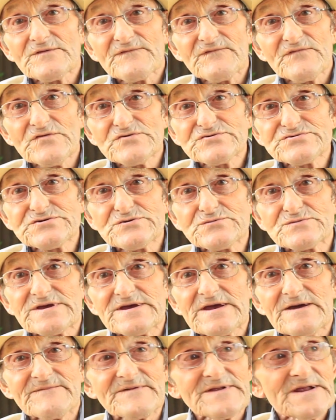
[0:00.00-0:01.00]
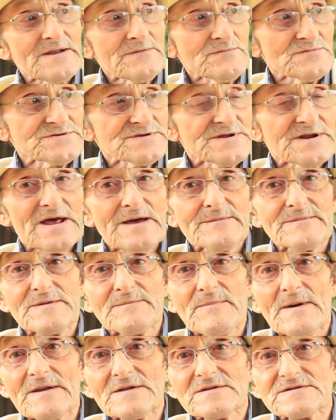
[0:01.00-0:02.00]
The first suit they ever had was an army
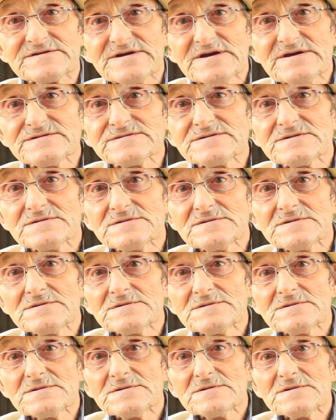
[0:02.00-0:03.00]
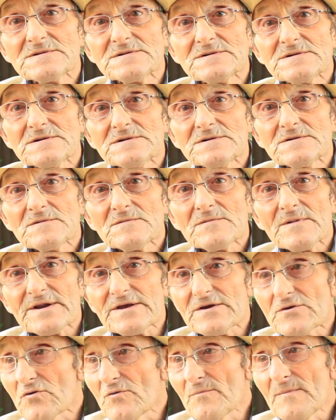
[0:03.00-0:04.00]
battle dress. When
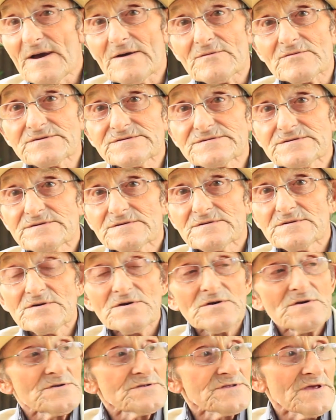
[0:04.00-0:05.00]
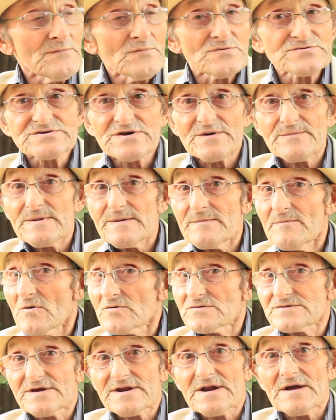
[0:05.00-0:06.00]
they come out, they wasn't going to be
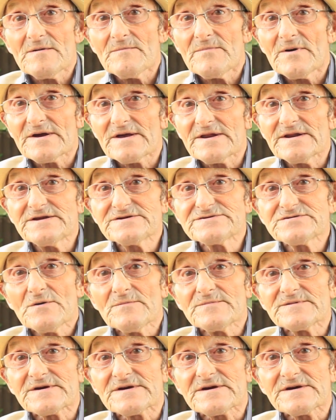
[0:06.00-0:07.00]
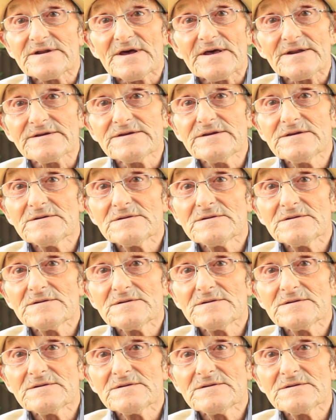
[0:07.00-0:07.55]
mucked around by any Tom, Dick and Harry.